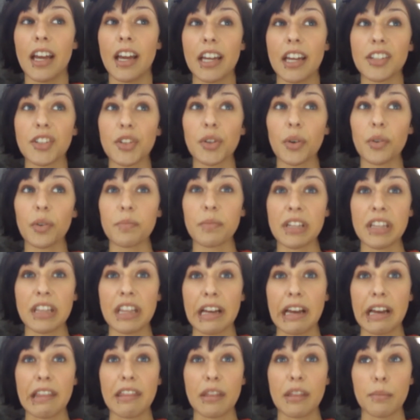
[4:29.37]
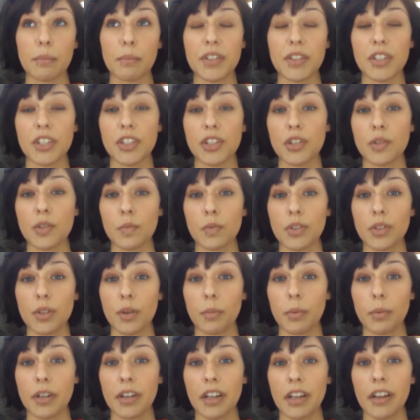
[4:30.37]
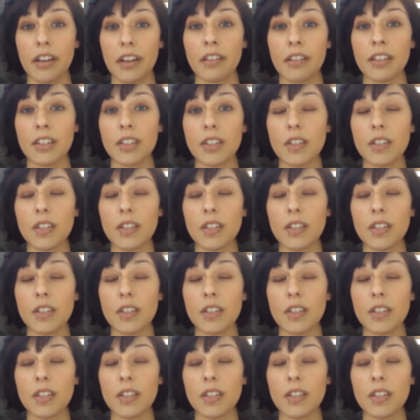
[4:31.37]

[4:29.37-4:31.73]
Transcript: and told me that the position was open again.